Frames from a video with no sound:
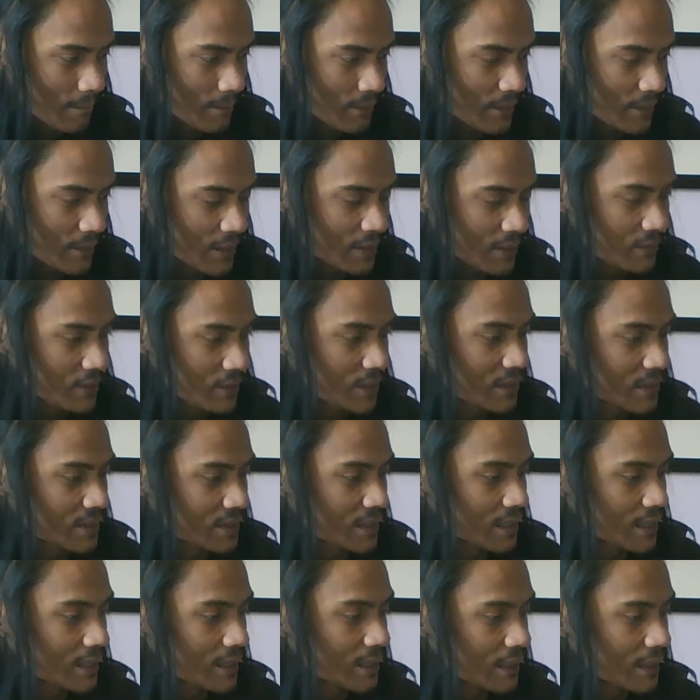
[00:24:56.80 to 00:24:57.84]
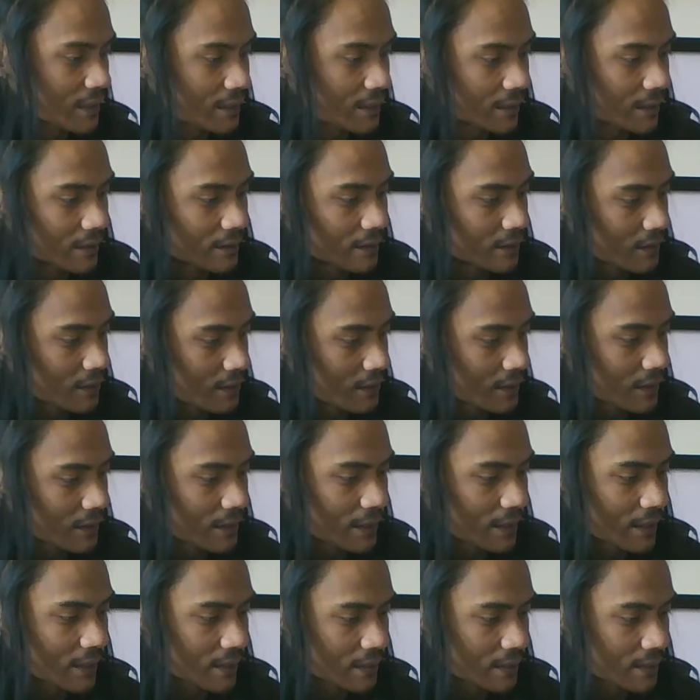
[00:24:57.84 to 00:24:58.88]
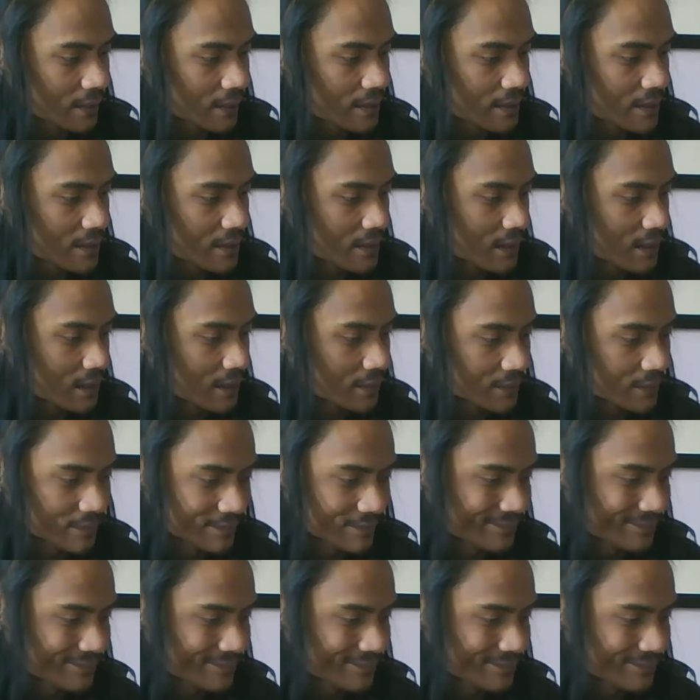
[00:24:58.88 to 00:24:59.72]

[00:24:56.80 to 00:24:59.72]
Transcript: I'm not even going to say that. And look at that. That's exactly.